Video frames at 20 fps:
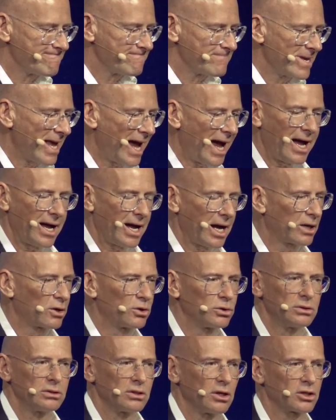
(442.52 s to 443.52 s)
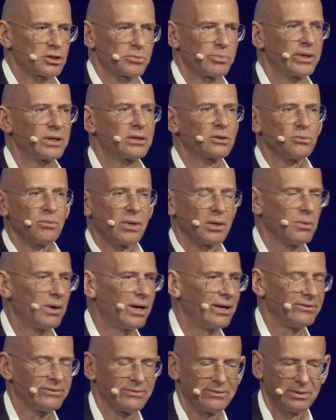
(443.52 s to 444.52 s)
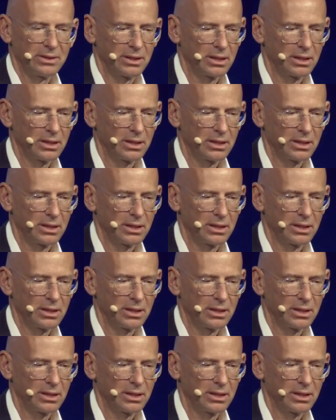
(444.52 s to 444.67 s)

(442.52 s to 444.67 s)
Yeah, I could not speak to my wife,